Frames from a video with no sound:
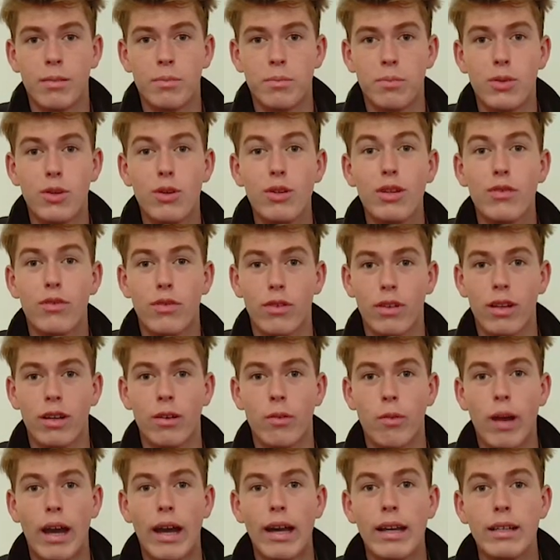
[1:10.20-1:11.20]
Beautiful,
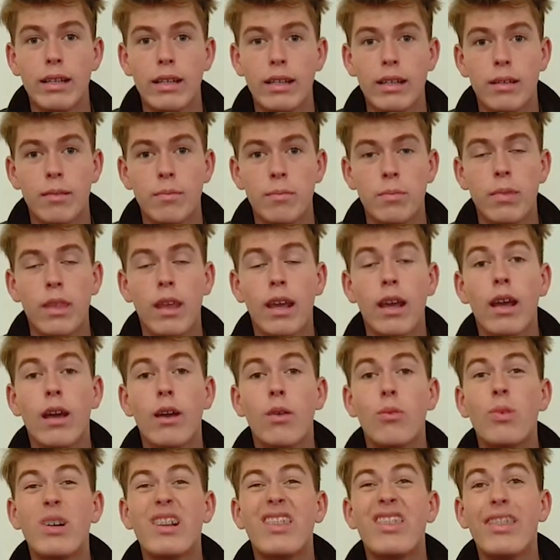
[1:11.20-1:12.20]
right?
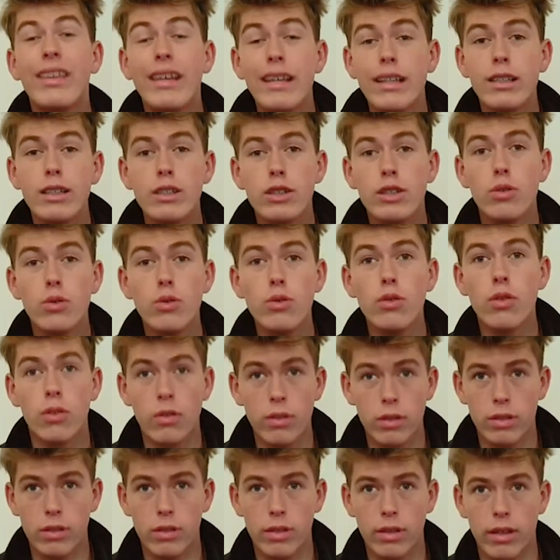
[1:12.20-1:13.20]
With these two
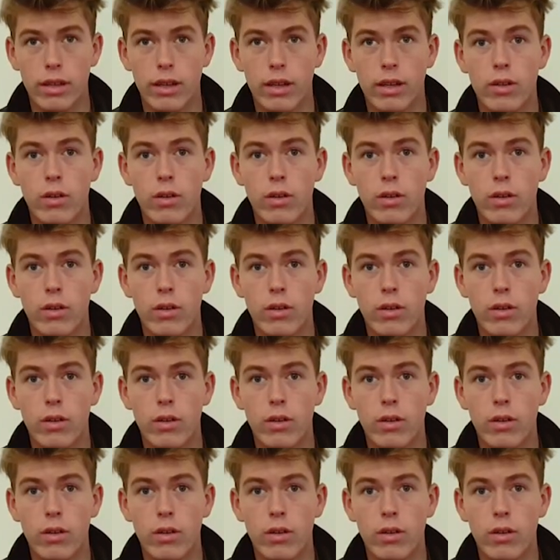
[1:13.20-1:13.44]
uh,